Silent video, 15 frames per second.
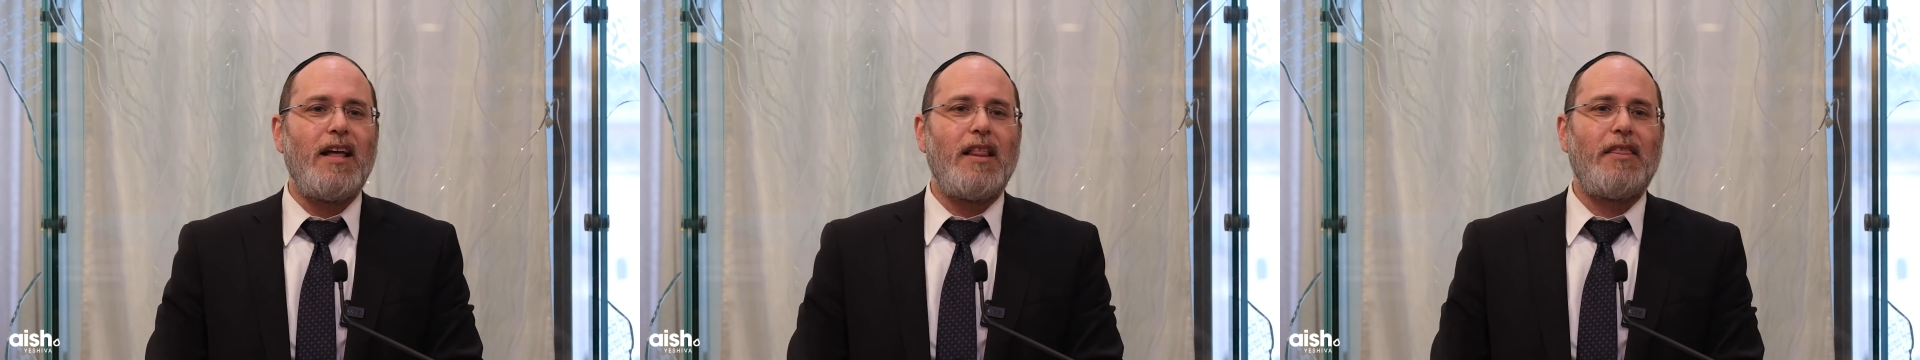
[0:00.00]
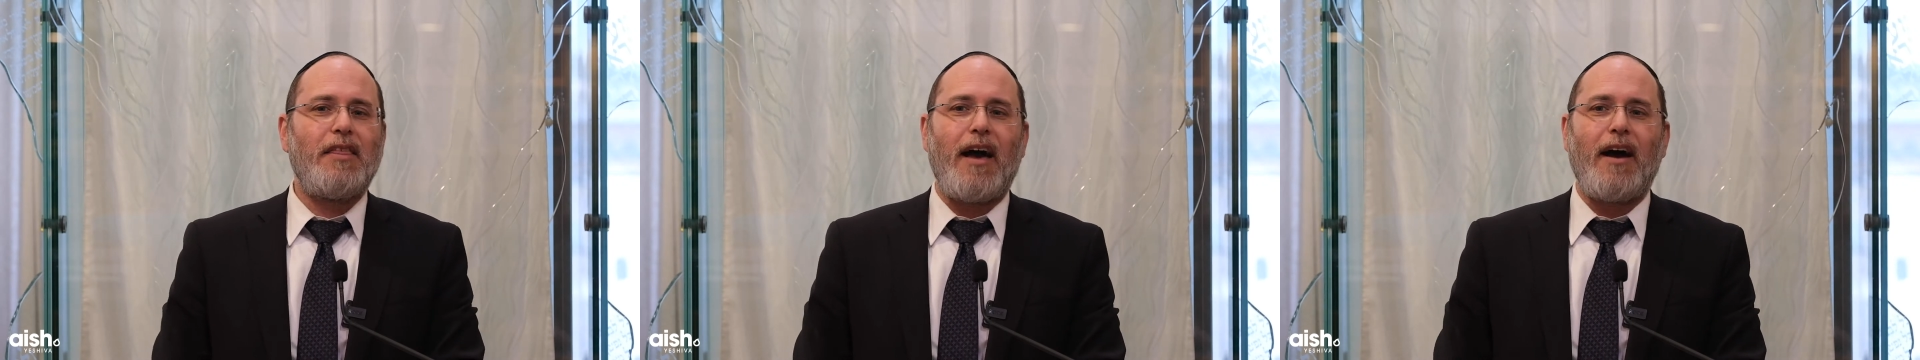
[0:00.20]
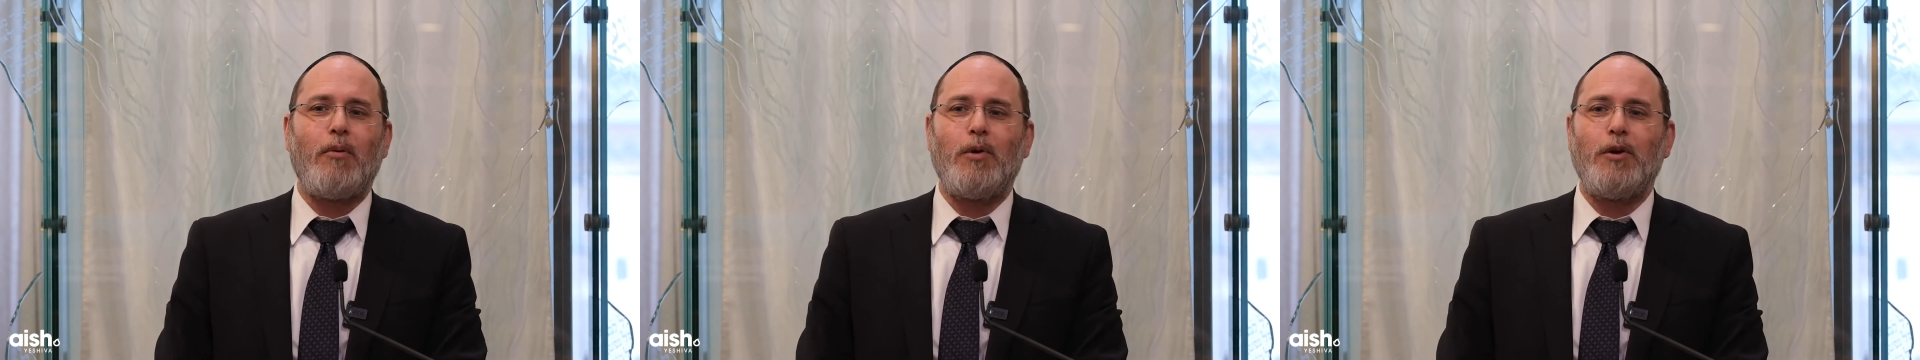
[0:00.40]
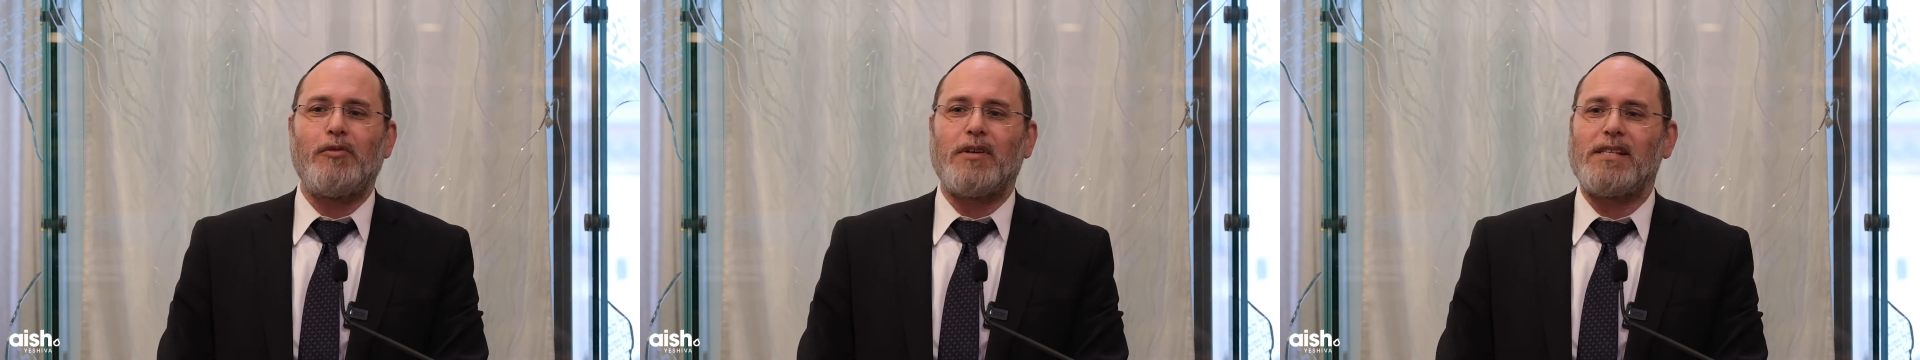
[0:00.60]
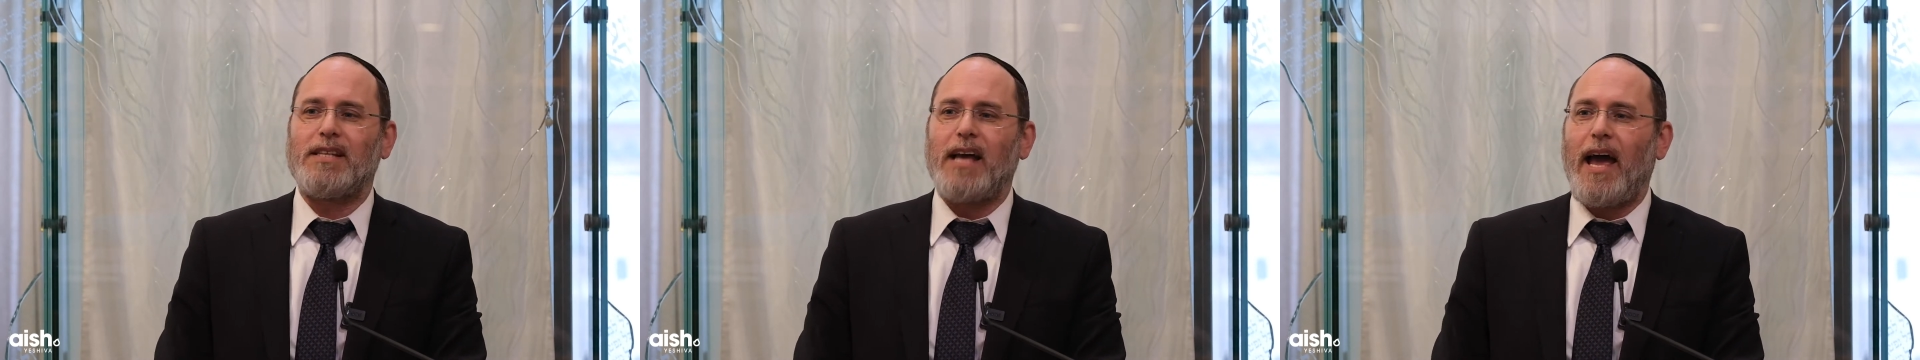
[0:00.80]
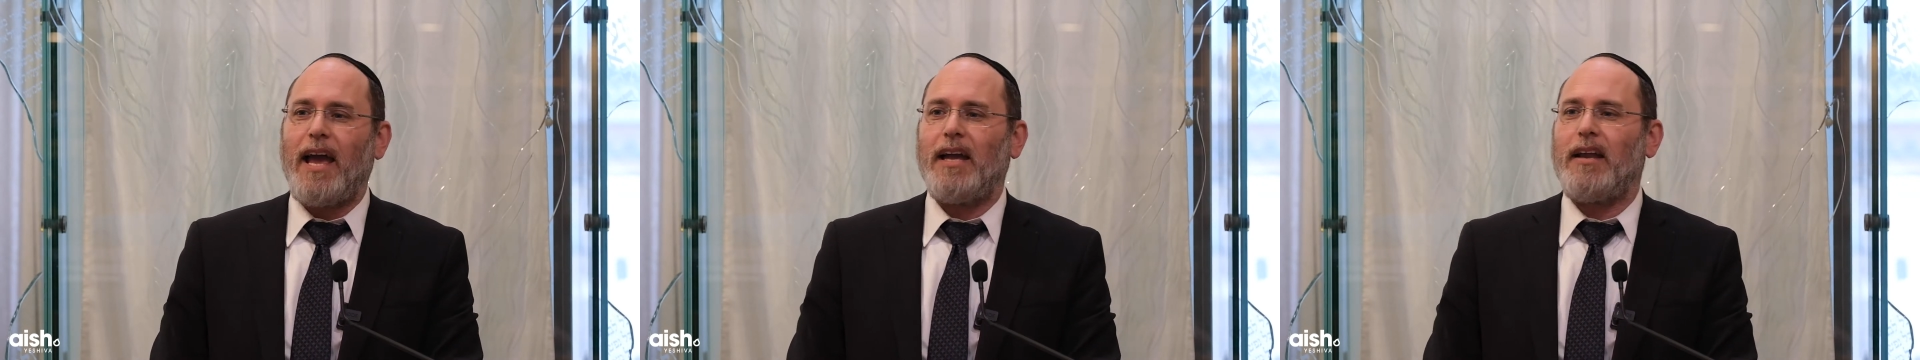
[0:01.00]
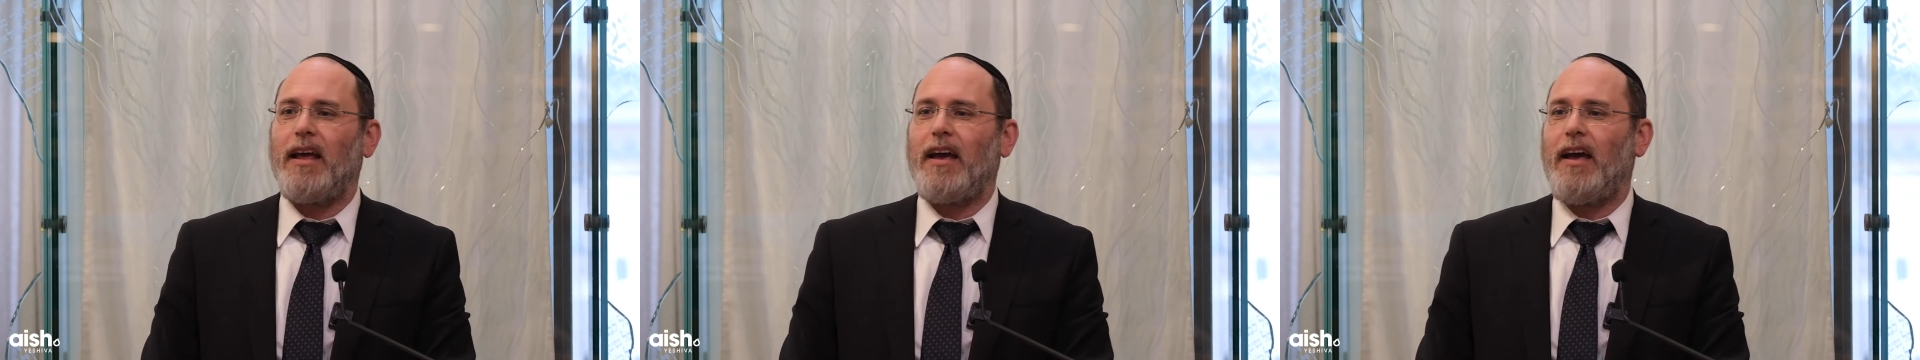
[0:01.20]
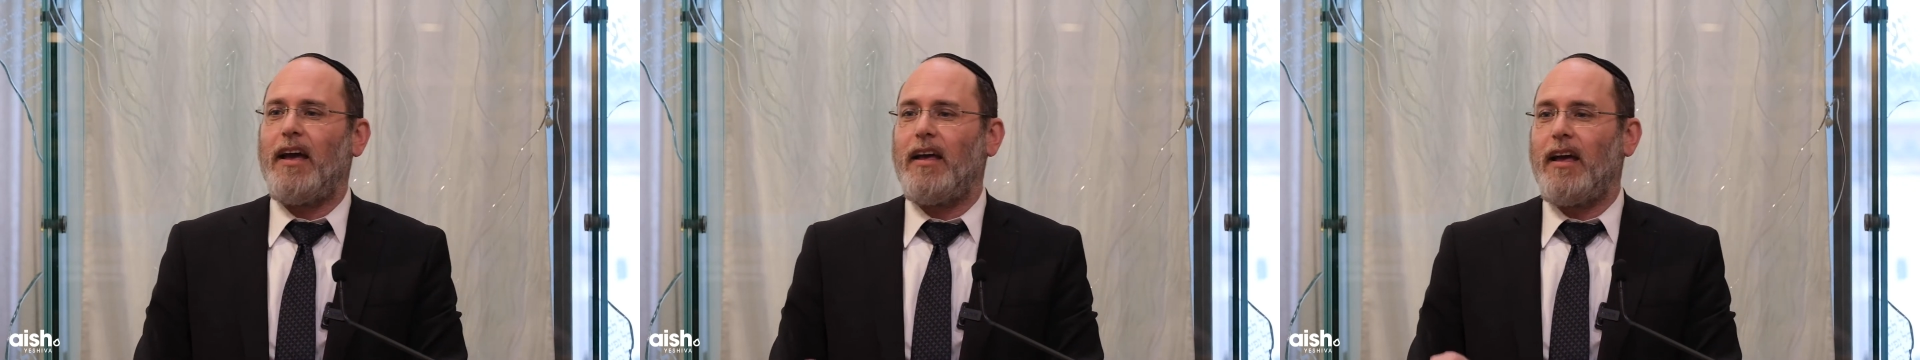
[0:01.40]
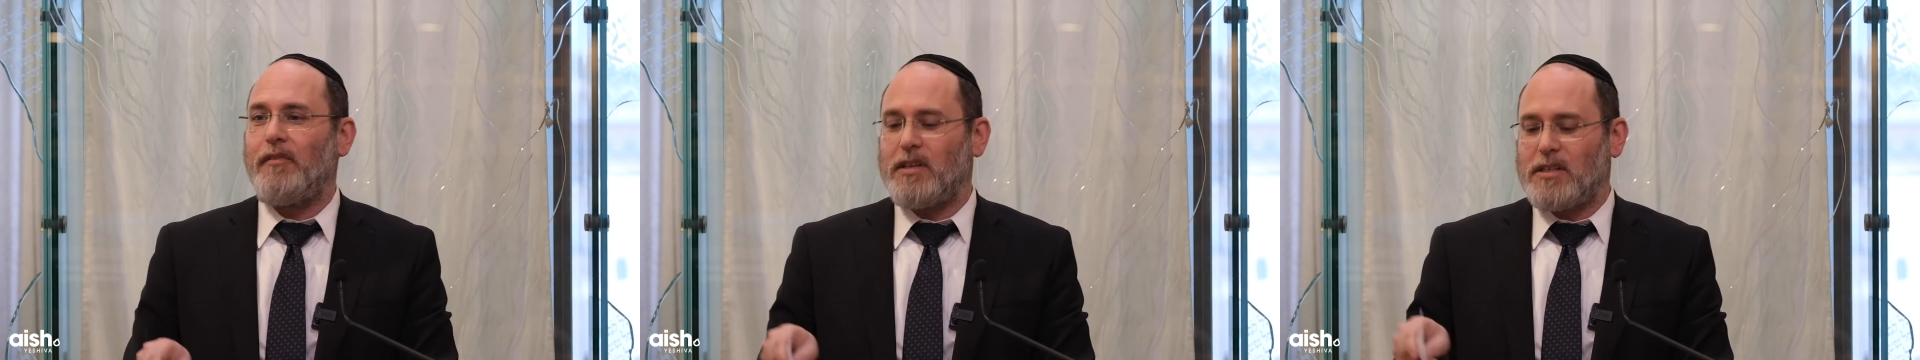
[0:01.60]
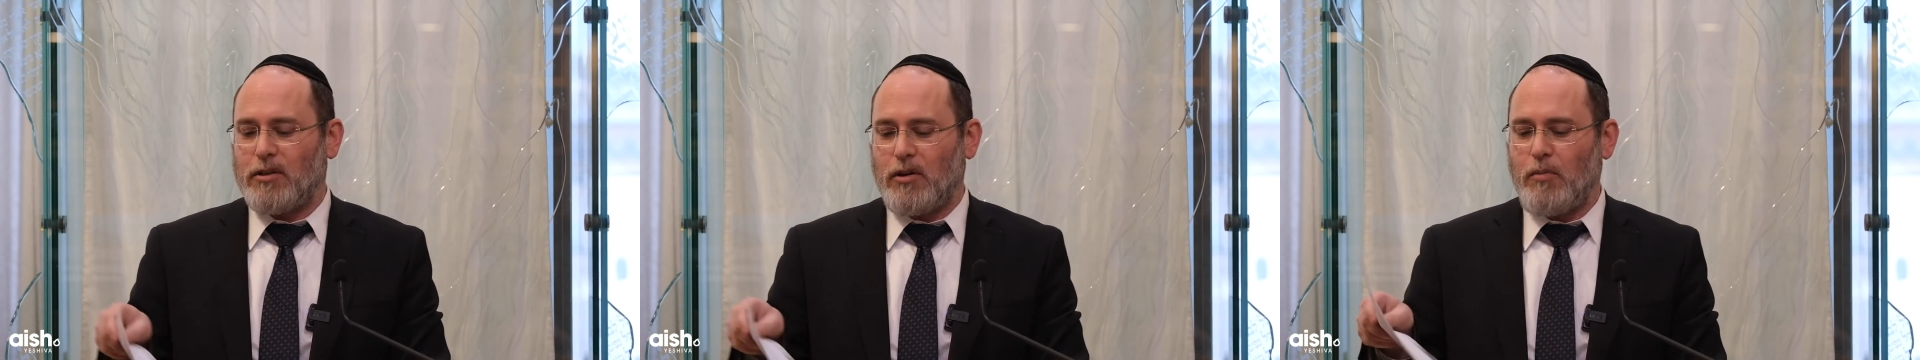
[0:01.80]
that we recite
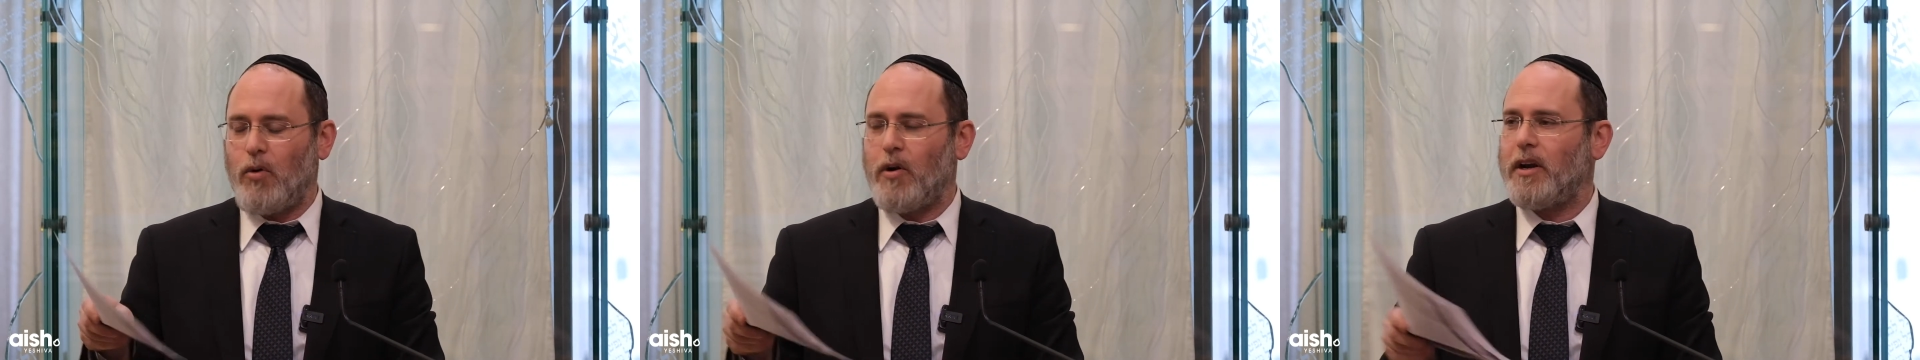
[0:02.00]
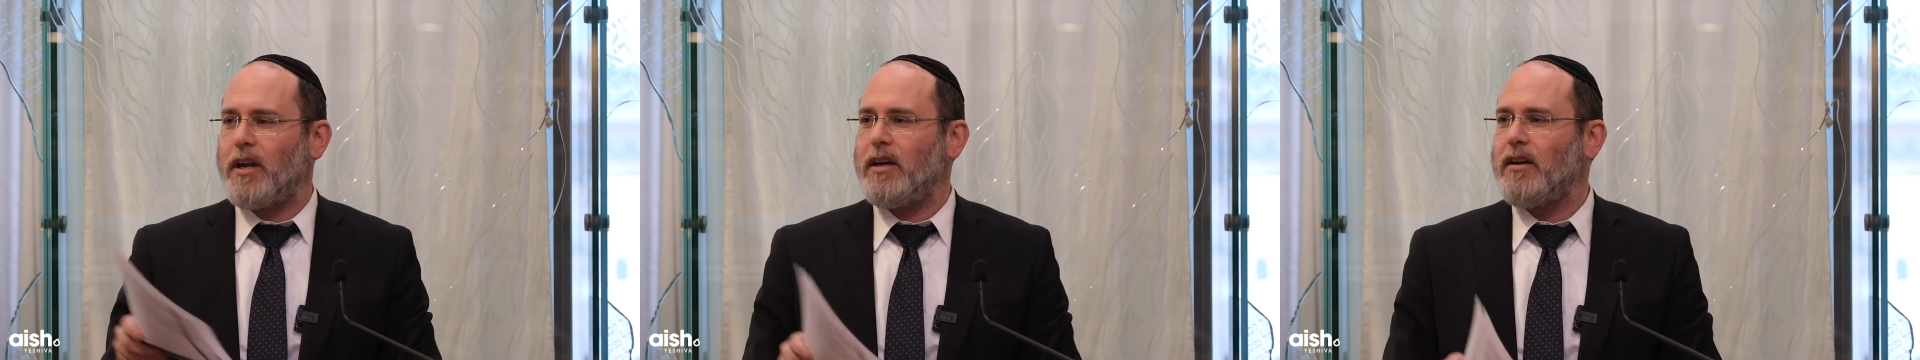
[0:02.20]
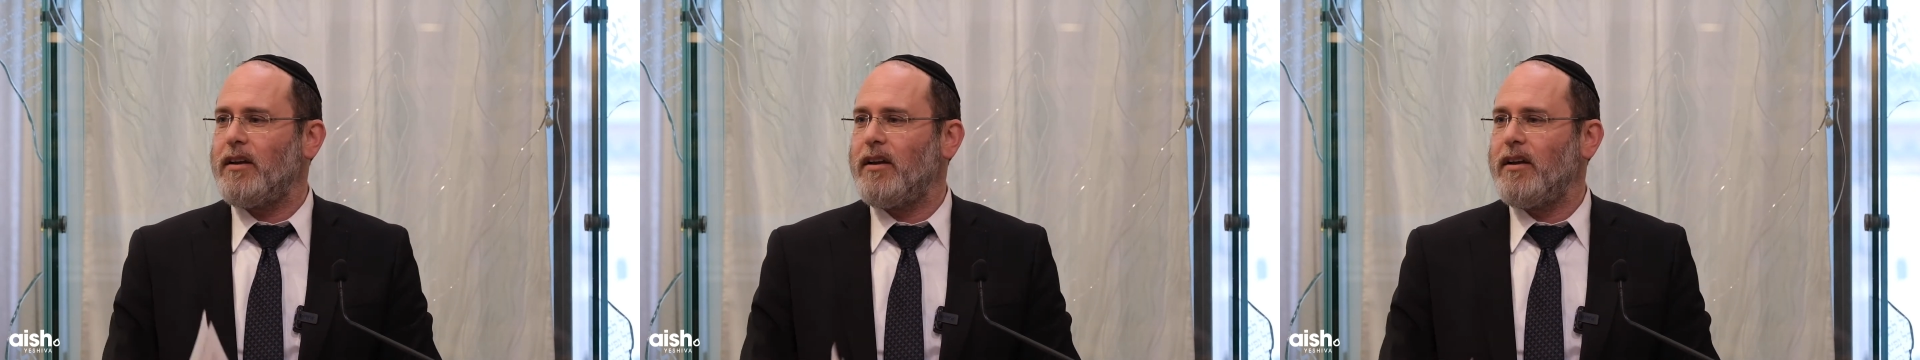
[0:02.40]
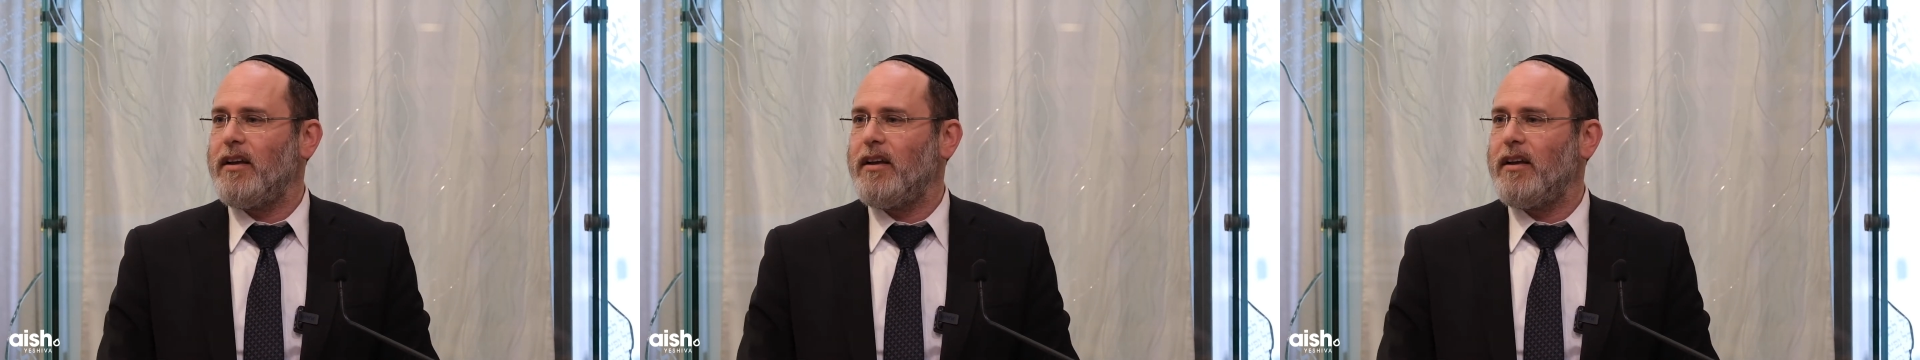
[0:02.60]
every single morning.